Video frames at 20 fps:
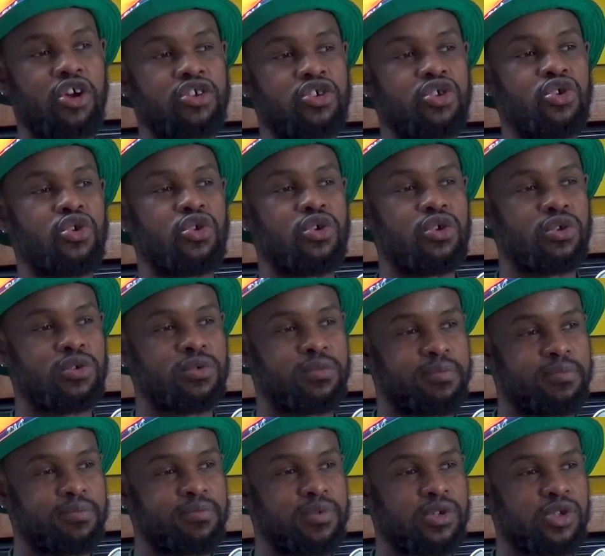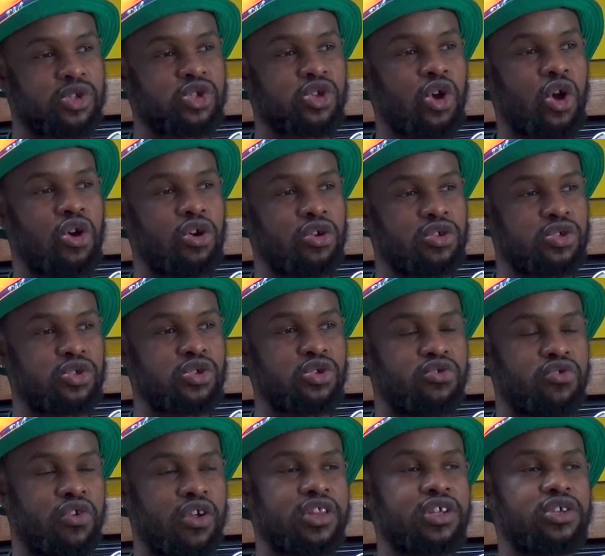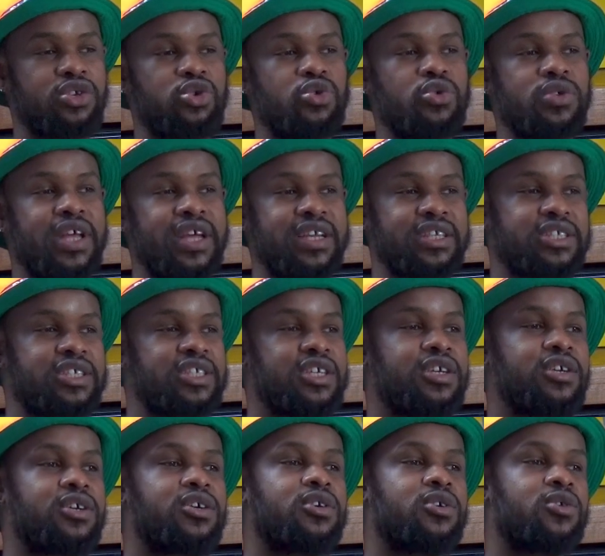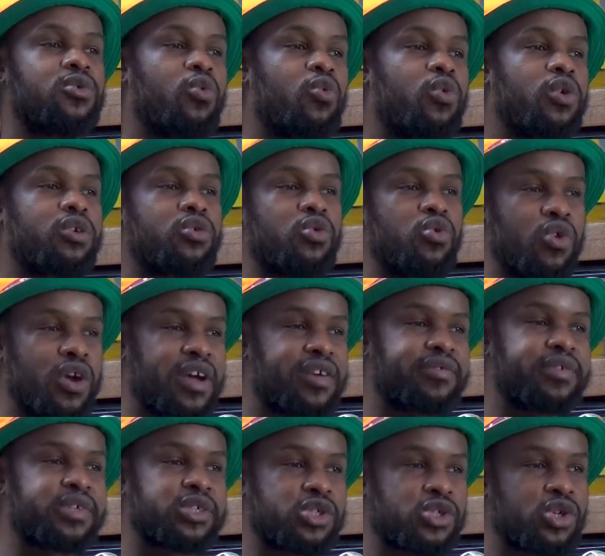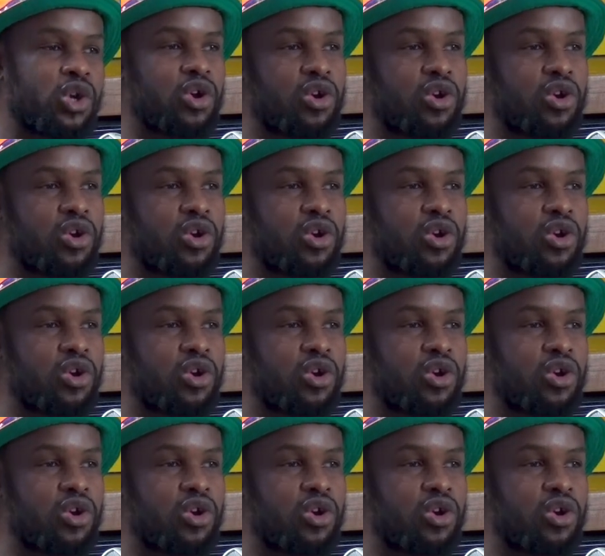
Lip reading: on your songs. You'd rather do that with whoever's song.